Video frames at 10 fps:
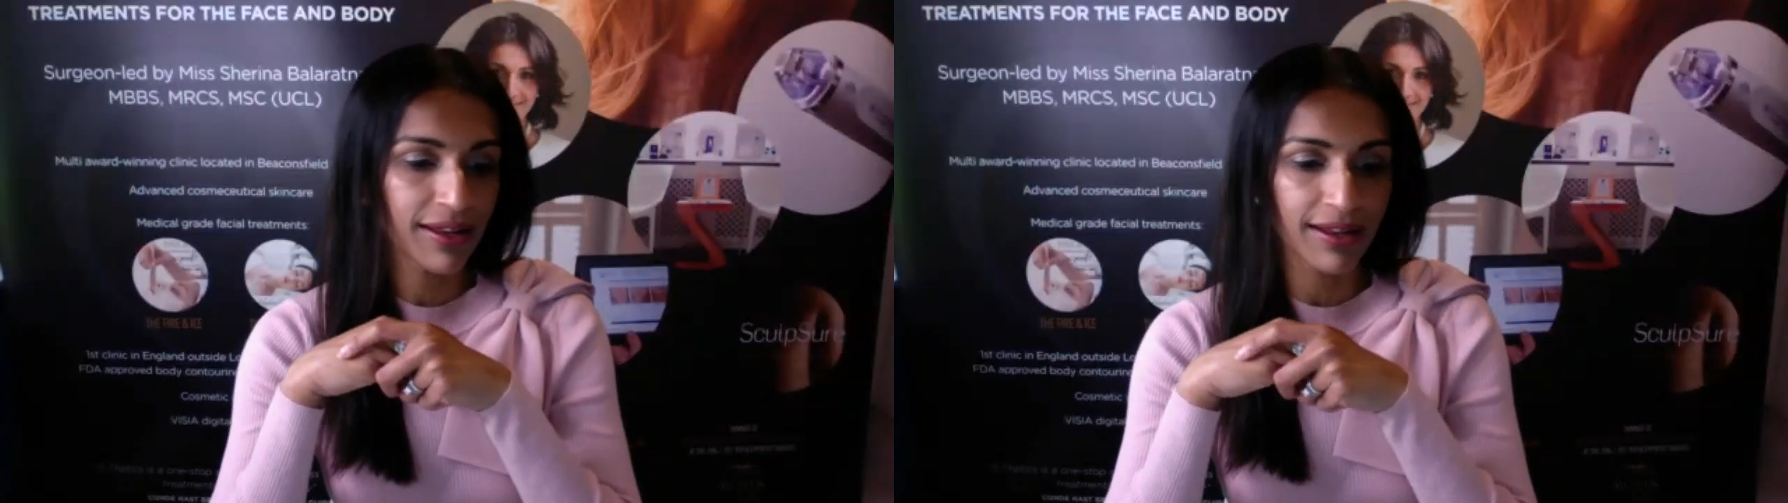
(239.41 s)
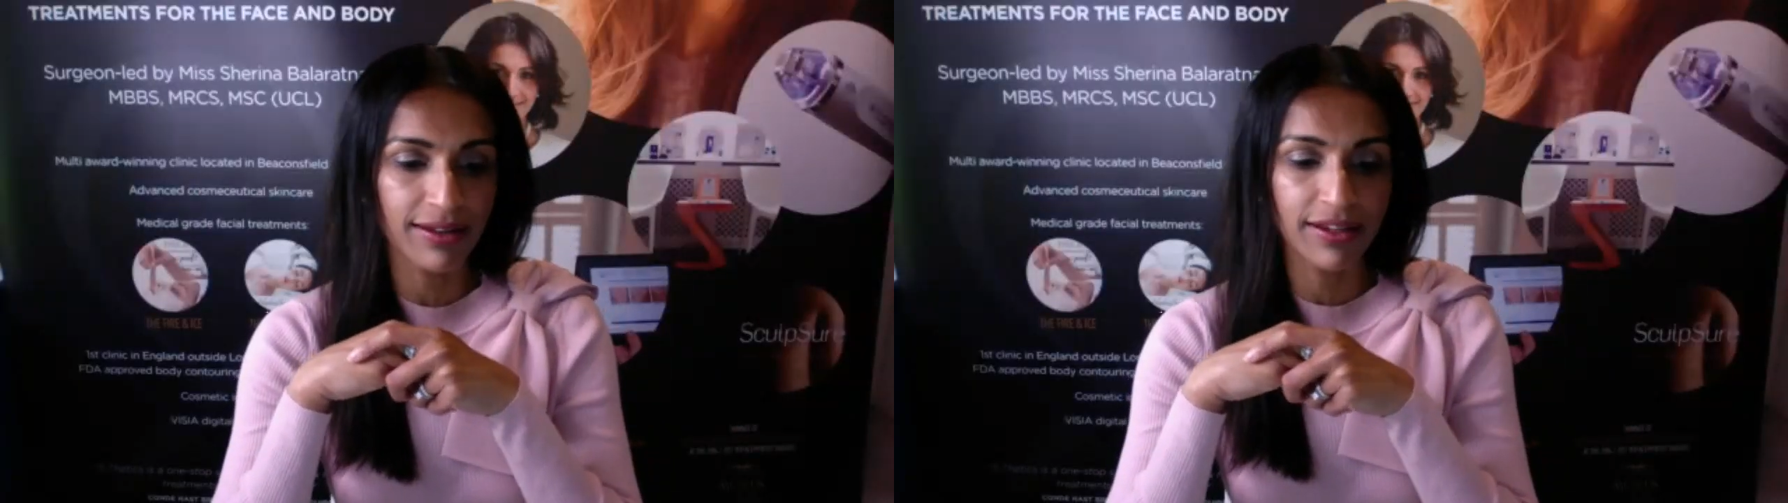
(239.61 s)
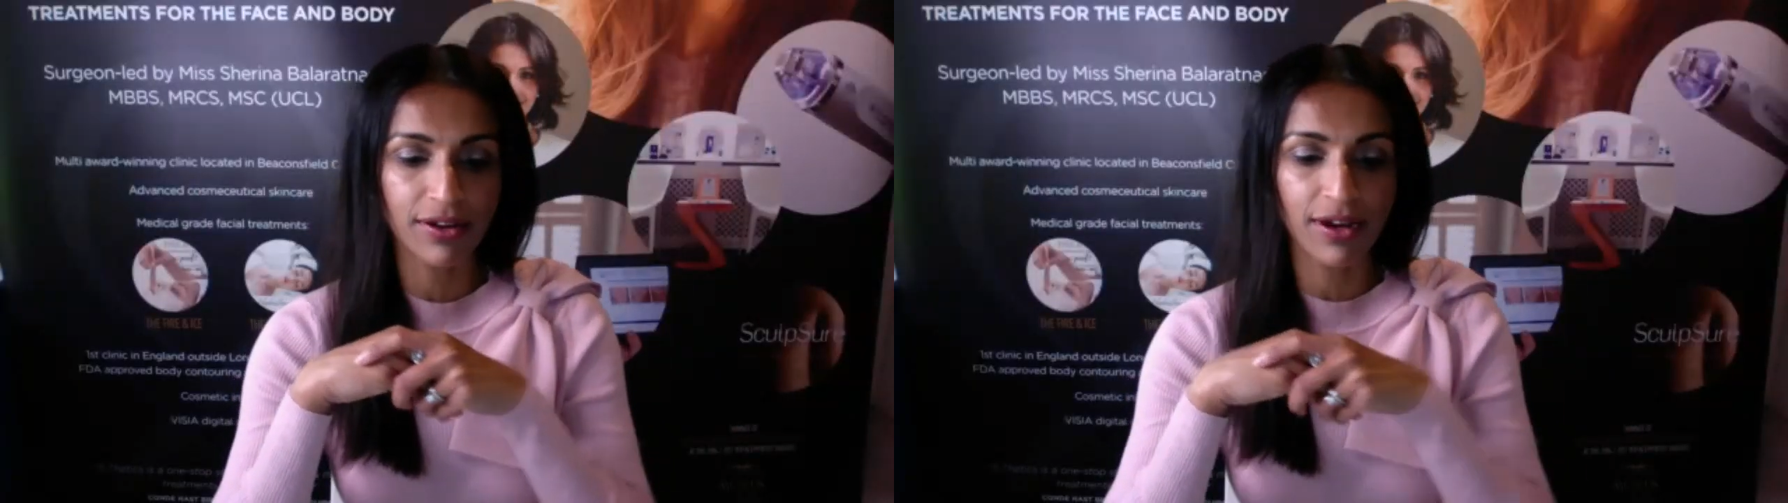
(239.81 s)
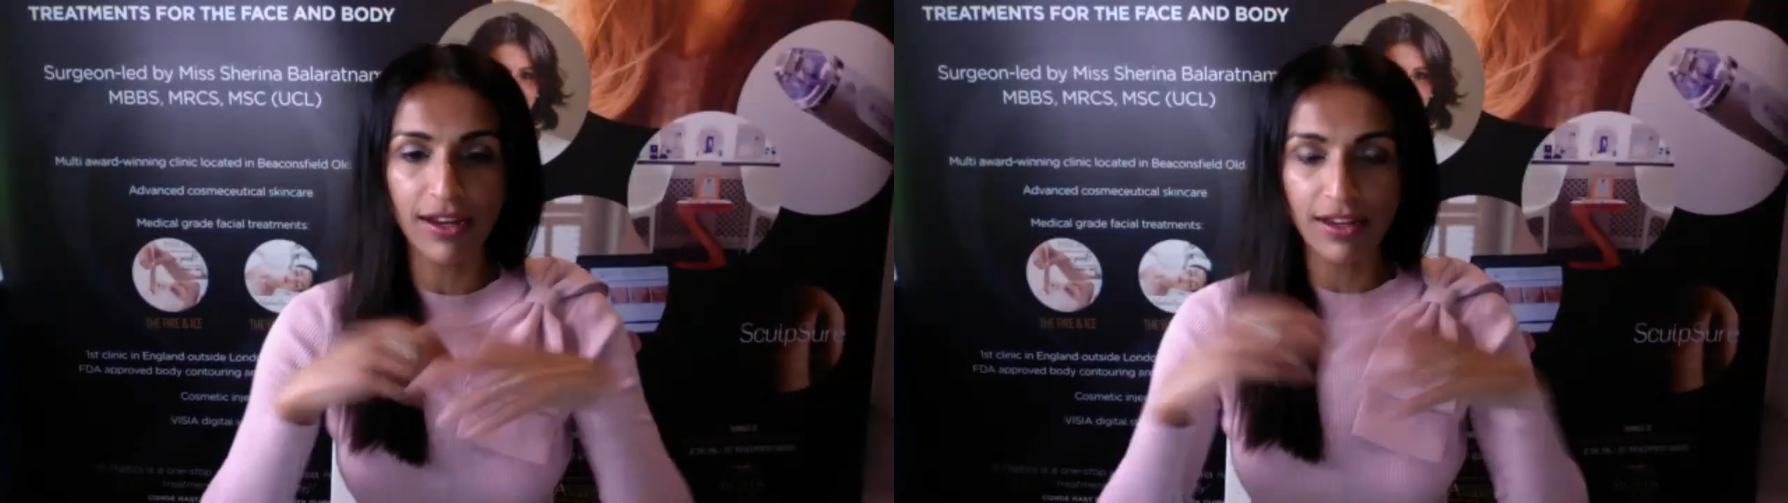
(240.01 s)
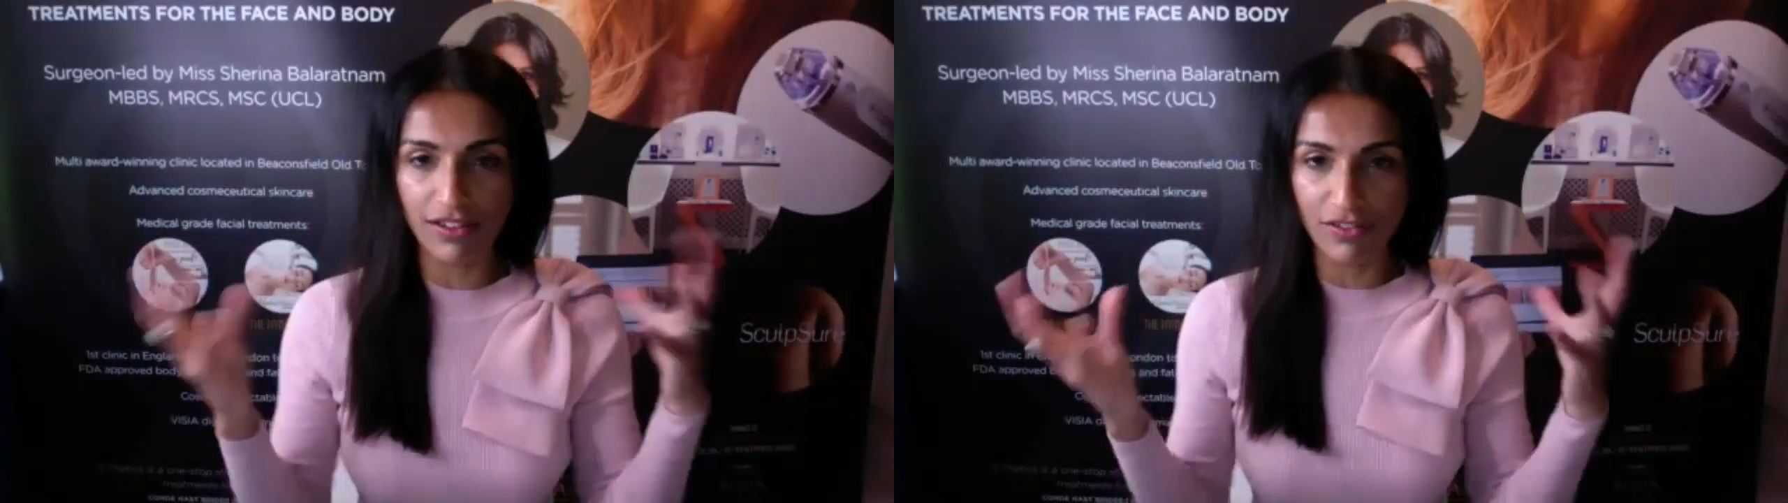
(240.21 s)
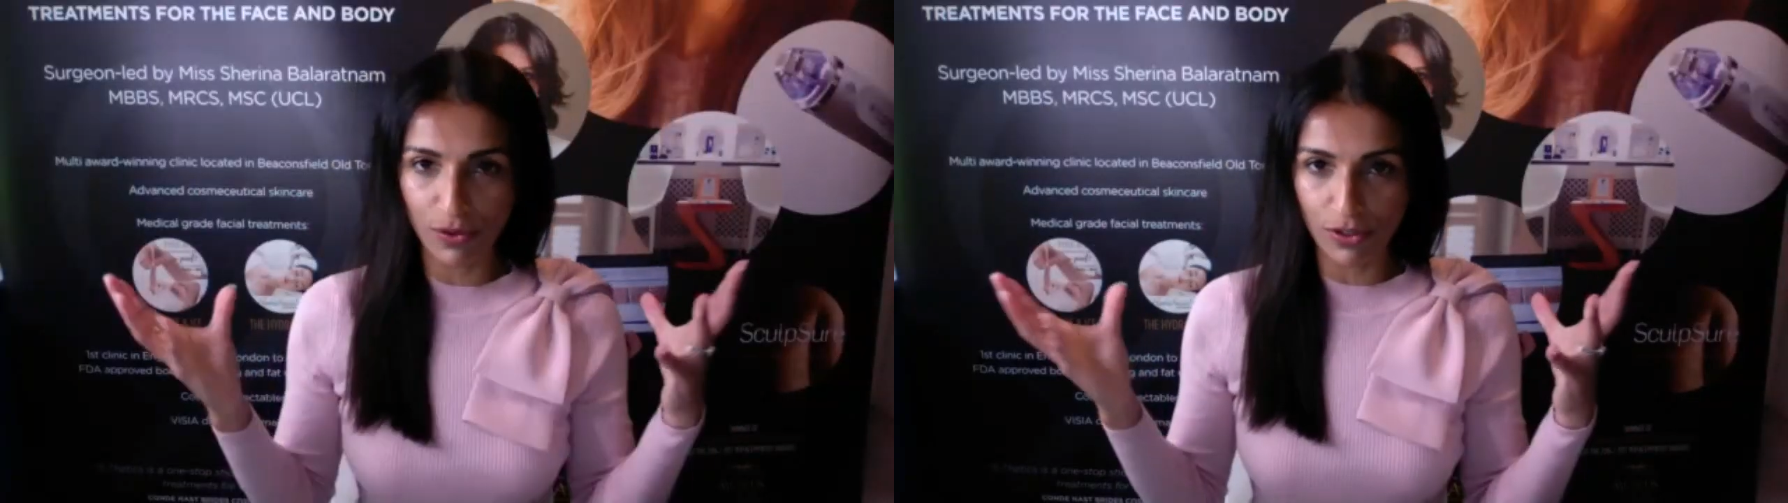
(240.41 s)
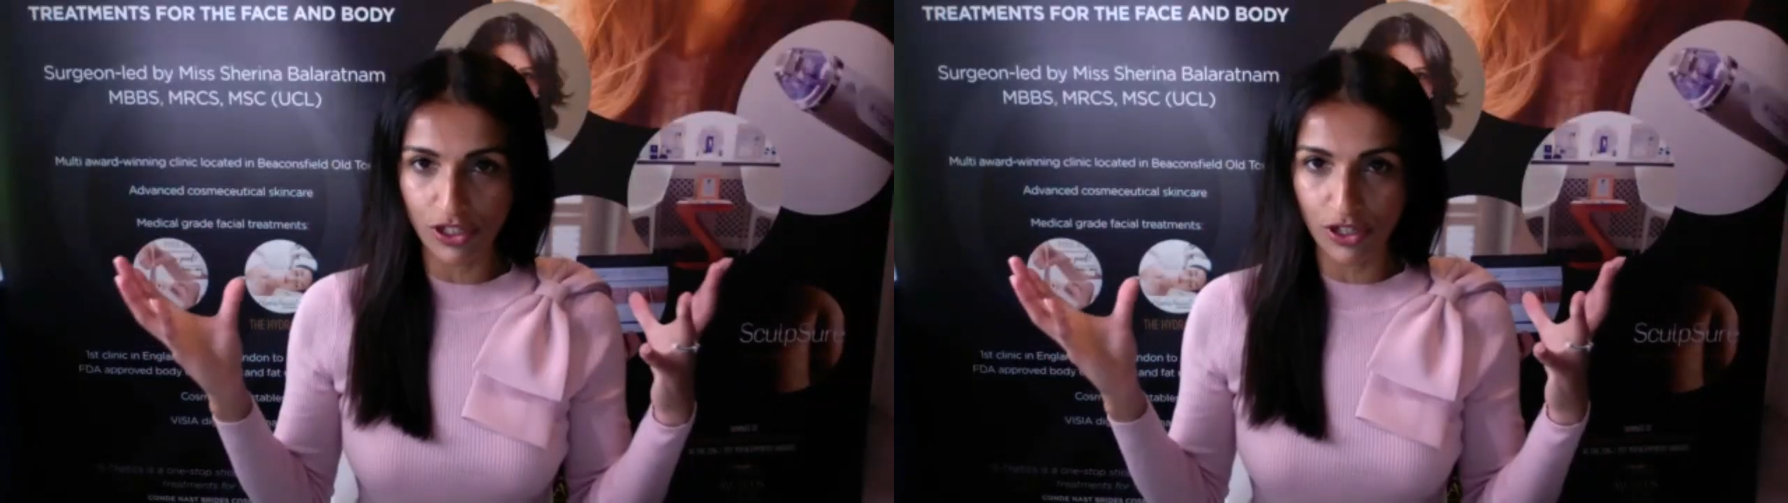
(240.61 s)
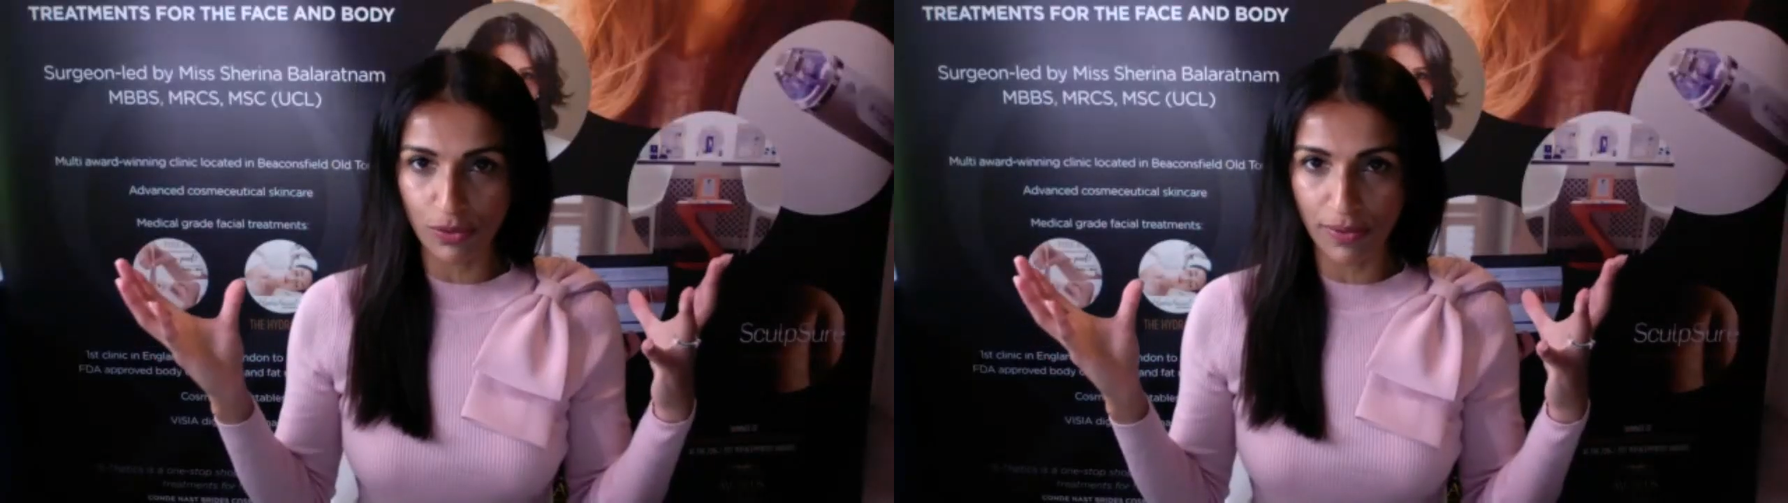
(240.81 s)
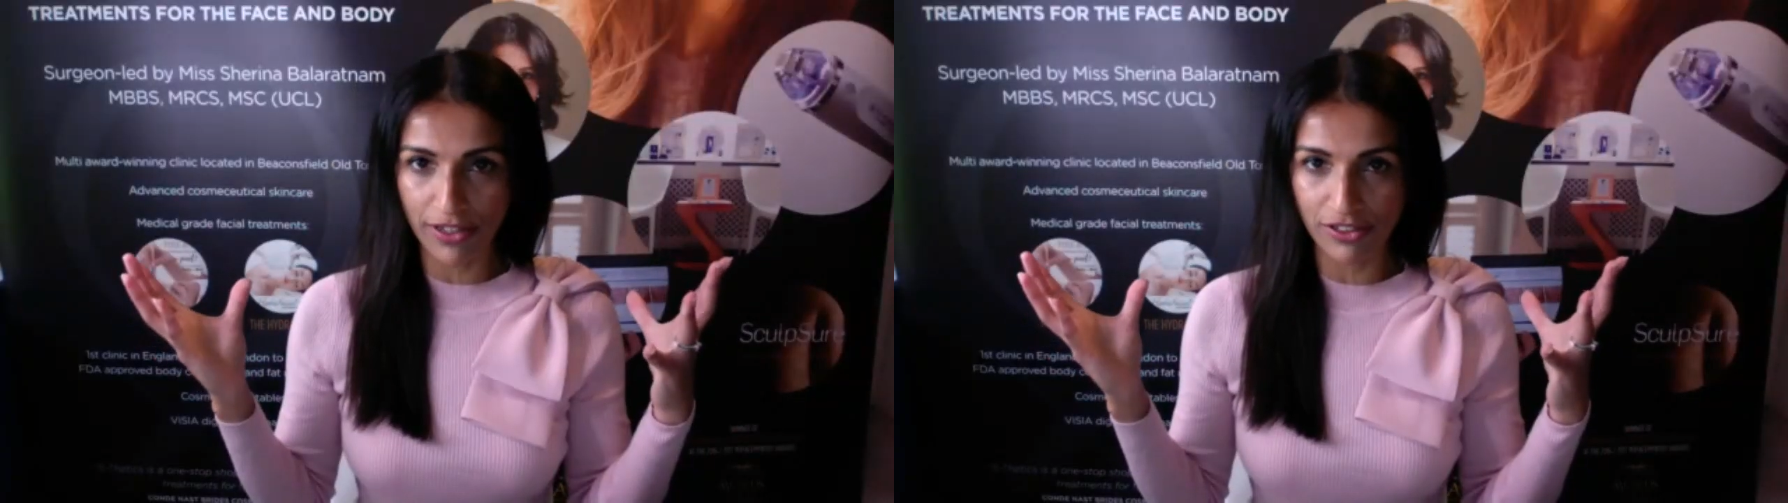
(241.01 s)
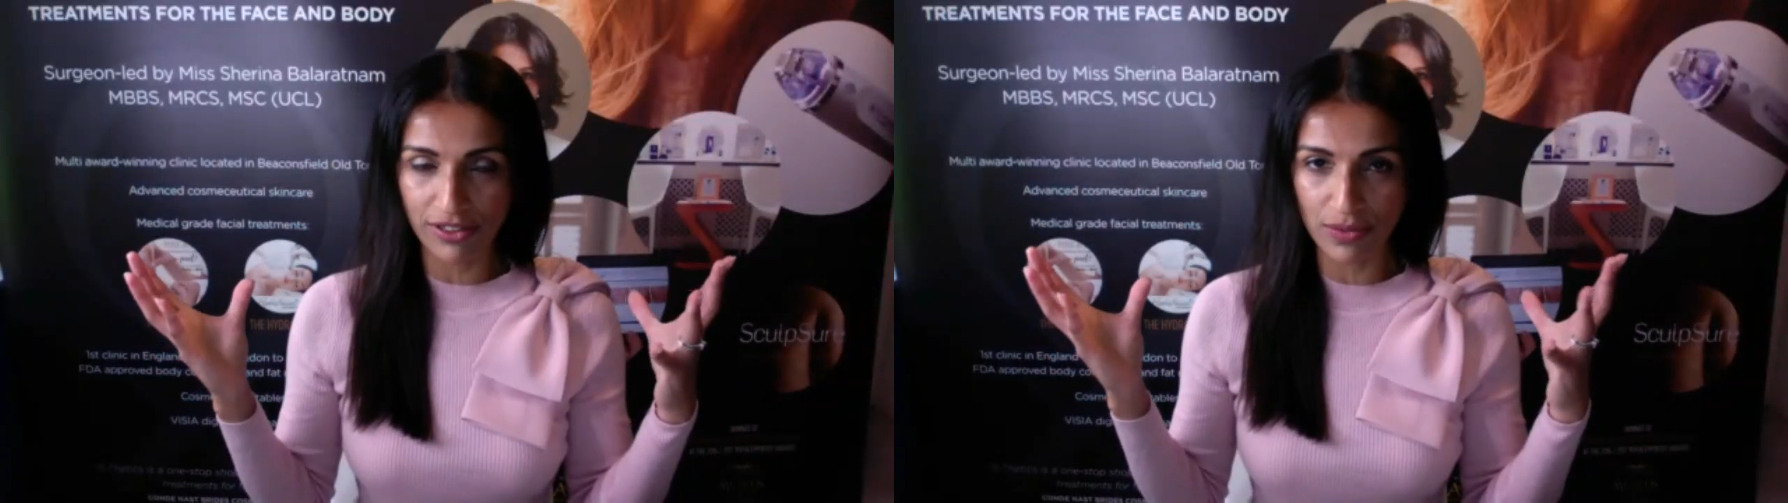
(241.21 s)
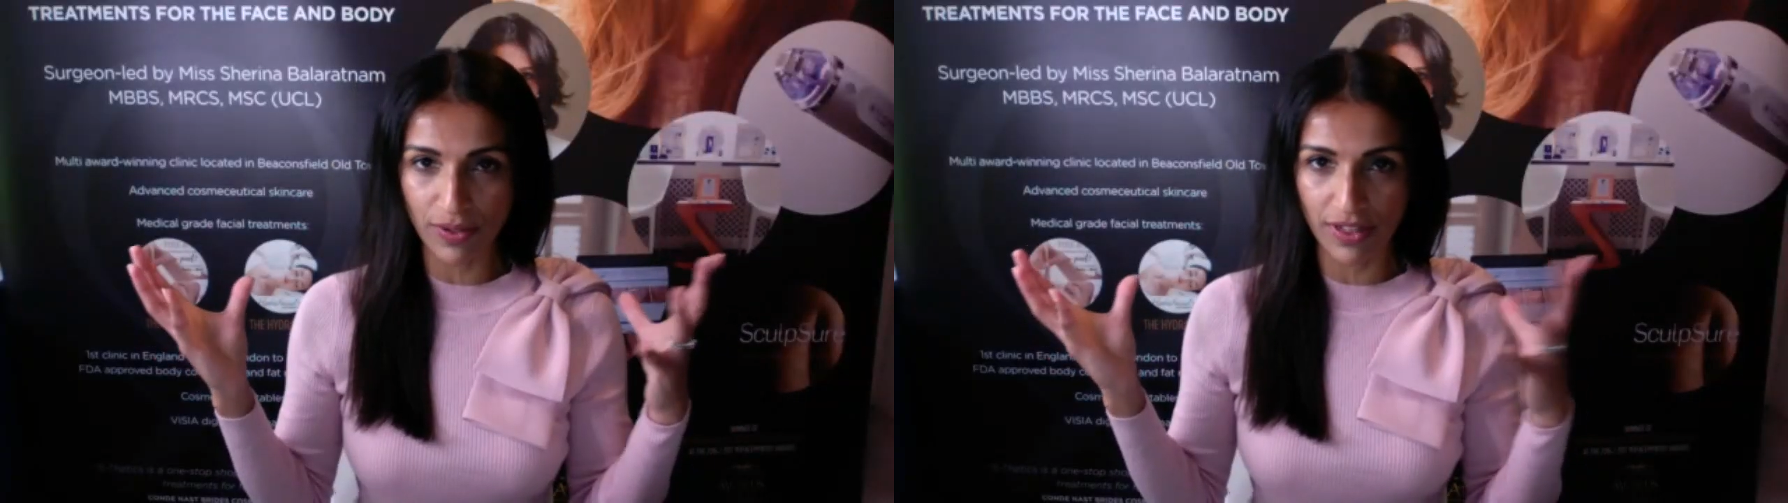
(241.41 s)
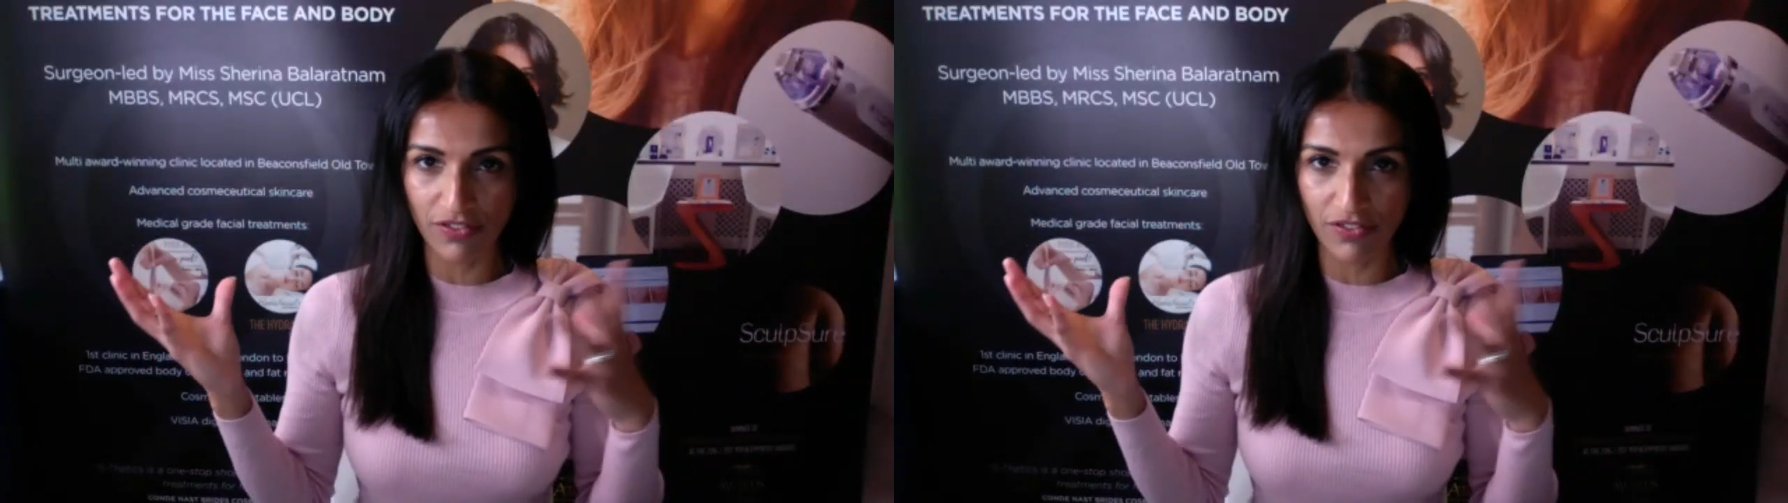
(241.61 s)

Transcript: And, I love watching your patients when they